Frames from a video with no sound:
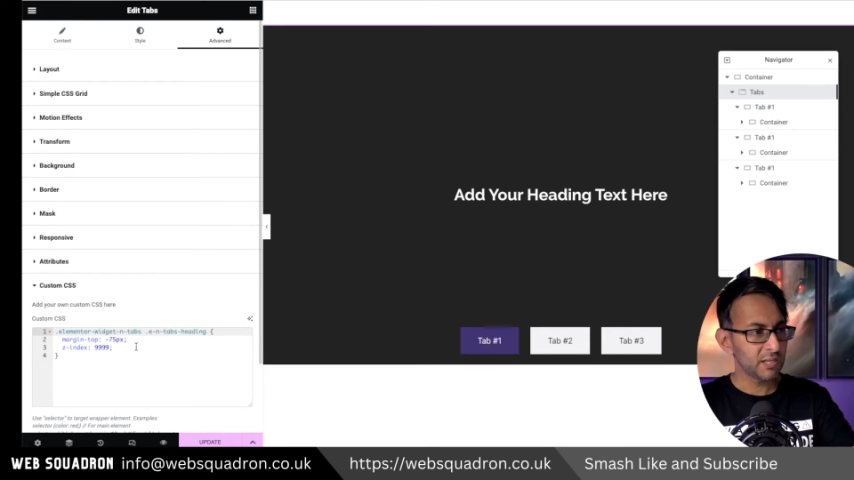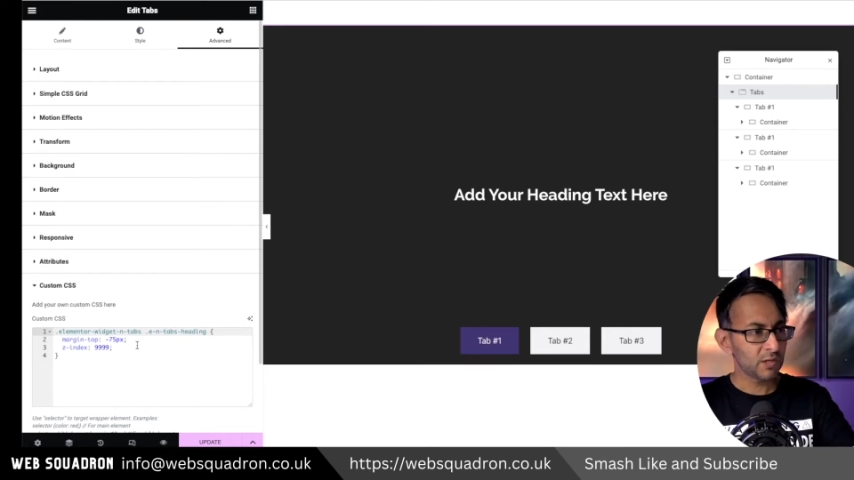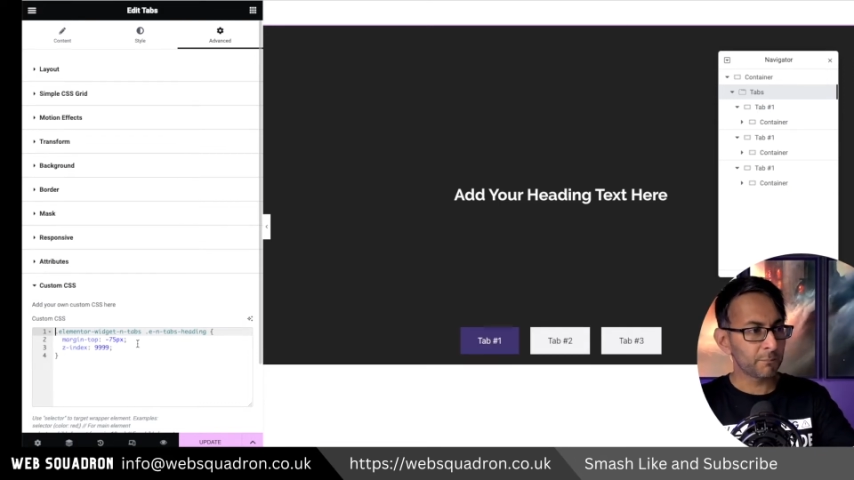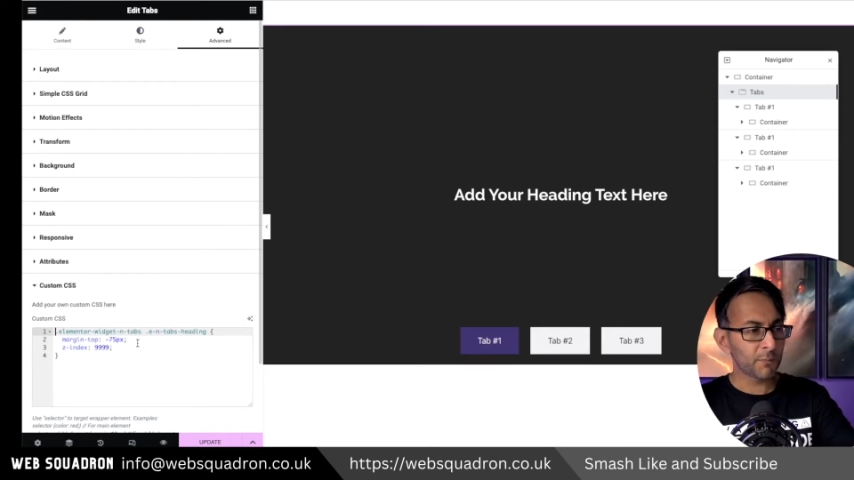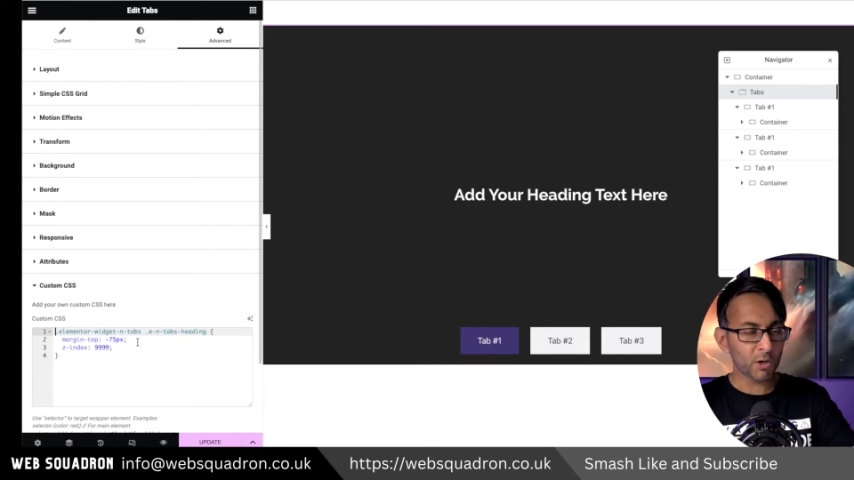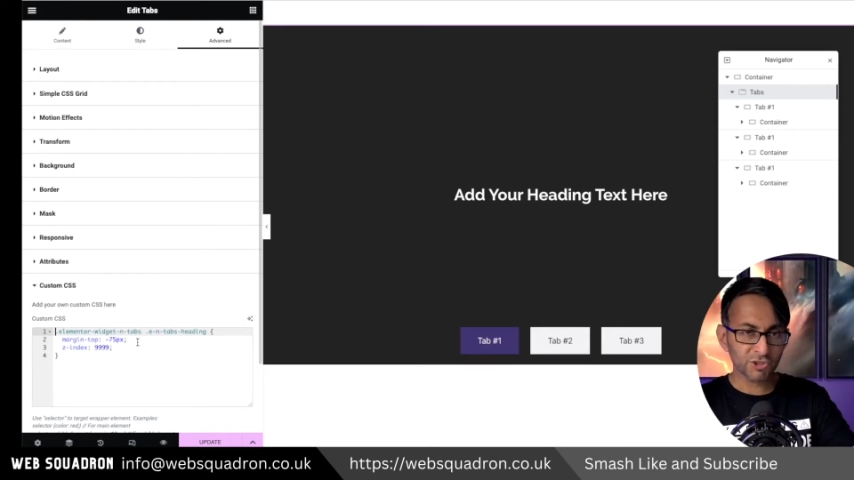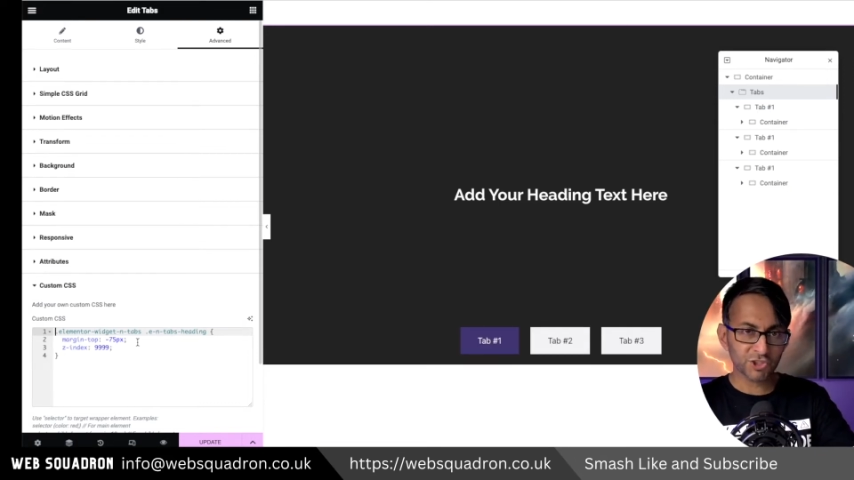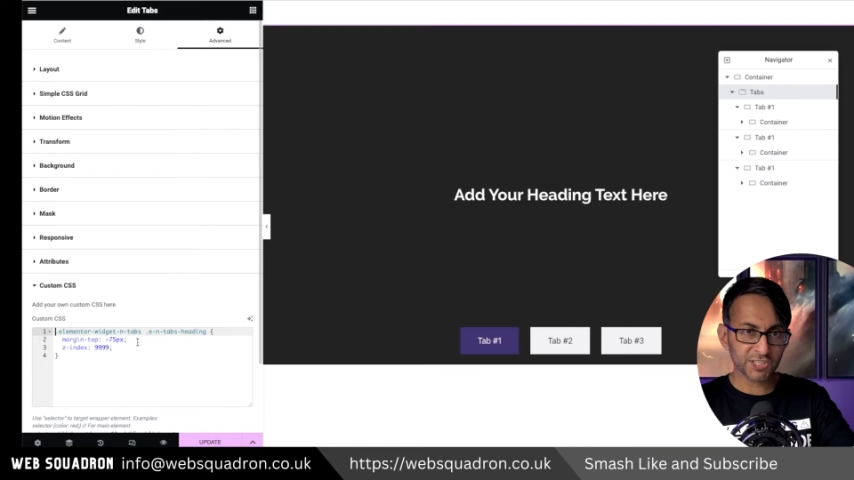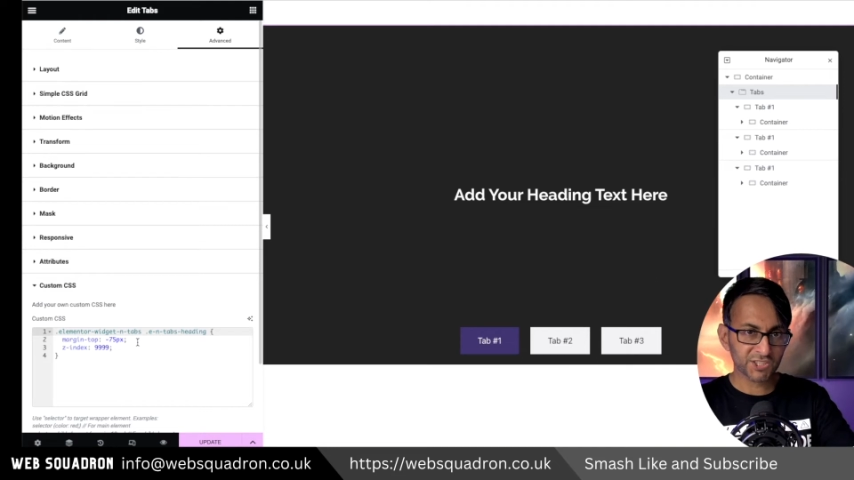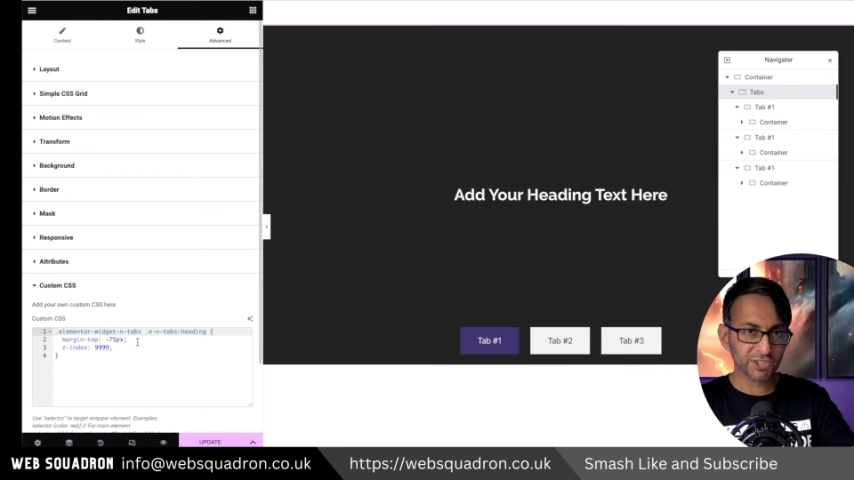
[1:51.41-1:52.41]

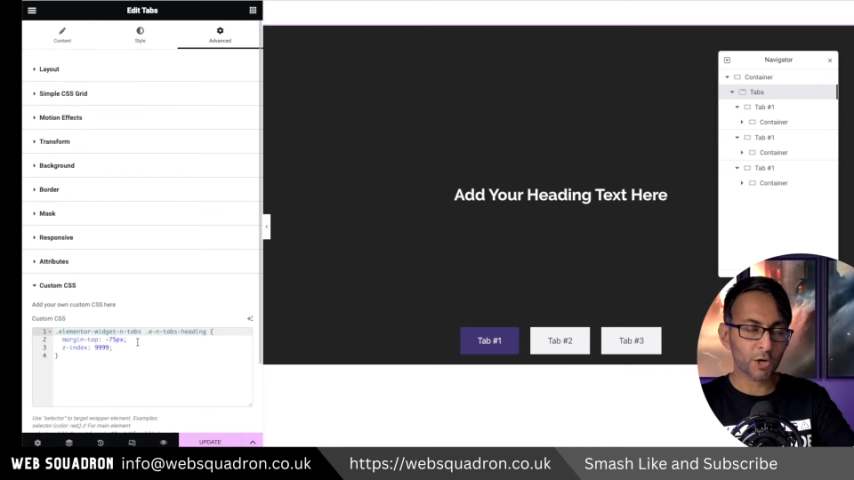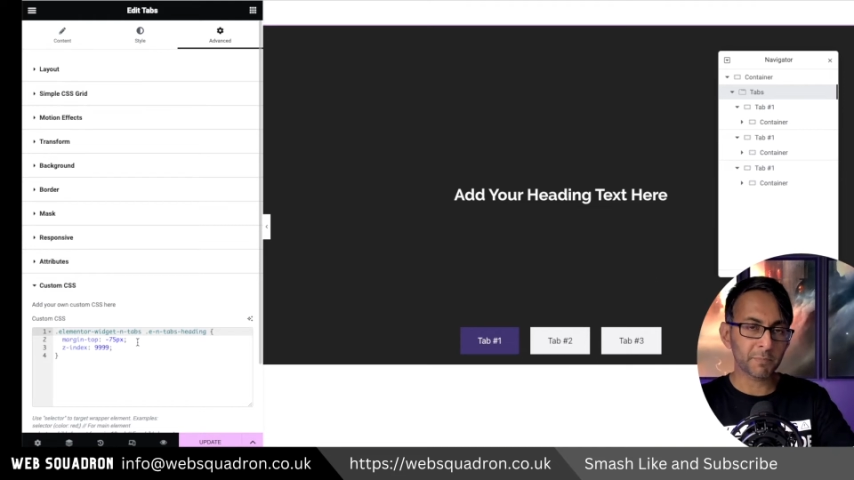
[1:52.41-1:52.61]
margin top